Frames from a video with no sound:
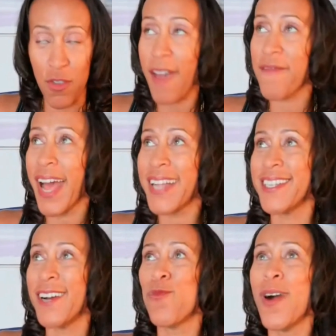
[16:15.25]
You have not
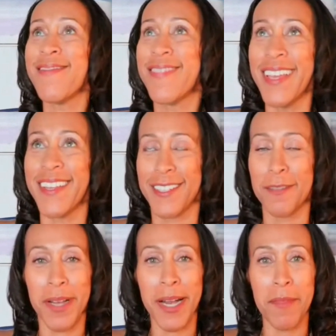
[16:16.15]
done one thing to
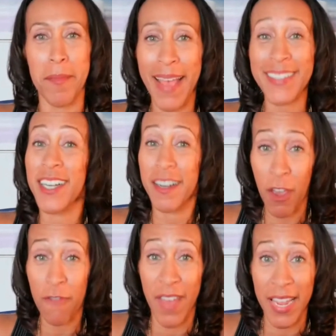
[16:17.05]
become the master of
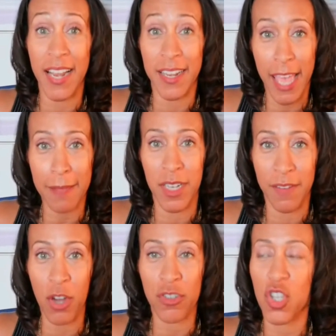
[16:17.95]
your fate and the captain
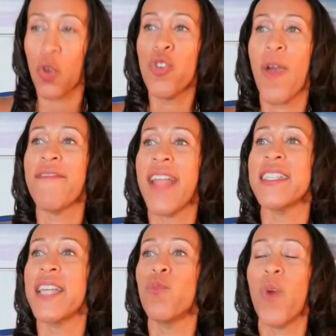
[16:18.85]
of your soul. You have
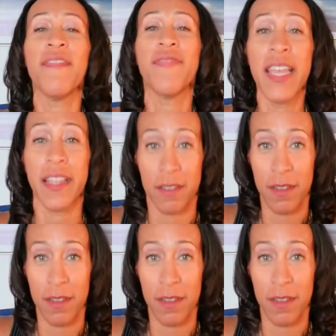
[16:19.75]
not done one thing.